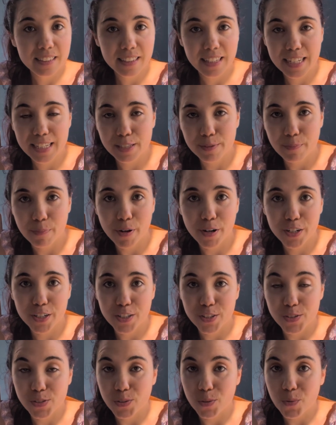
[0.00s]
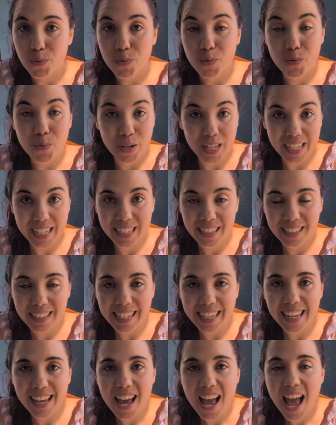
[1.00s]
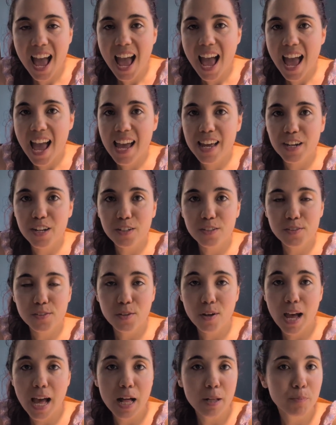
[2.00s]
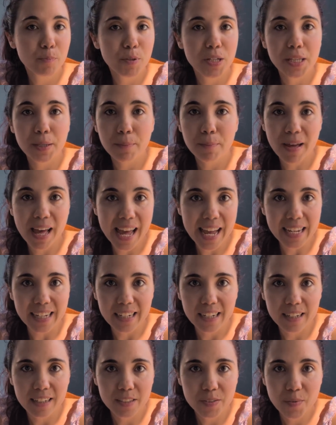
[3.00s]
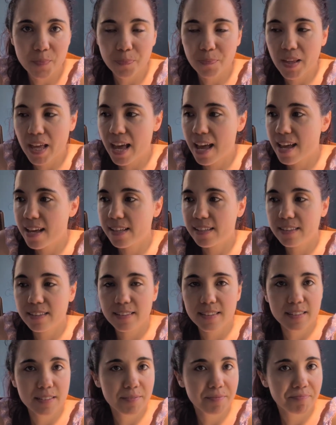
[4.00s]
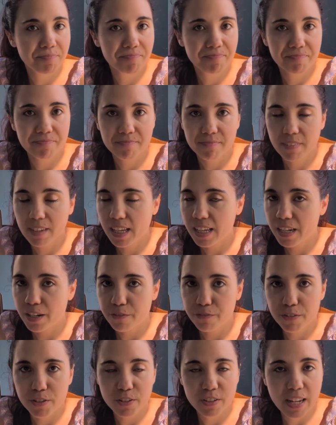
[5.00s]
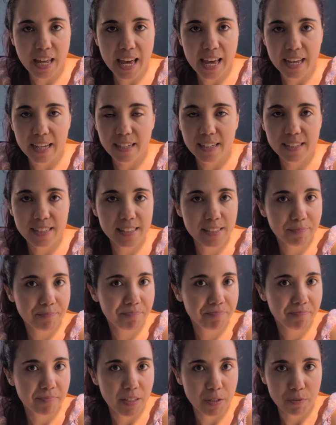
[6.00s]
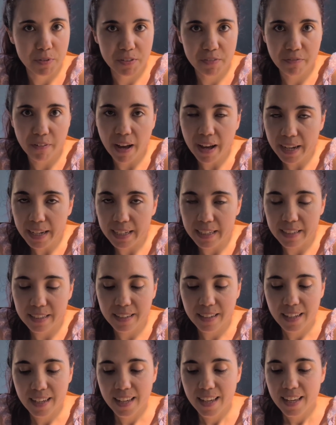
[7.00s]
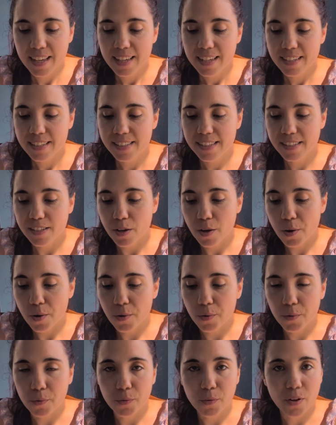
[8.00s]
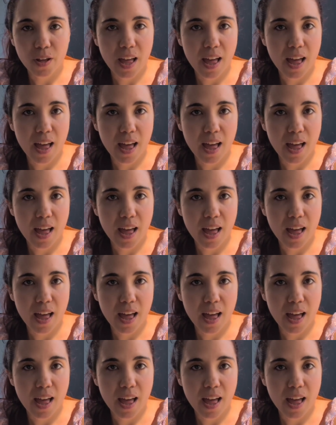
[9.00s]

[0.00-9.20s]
his burn so quickly and also helped with the pain. And in a few days, it was fine. So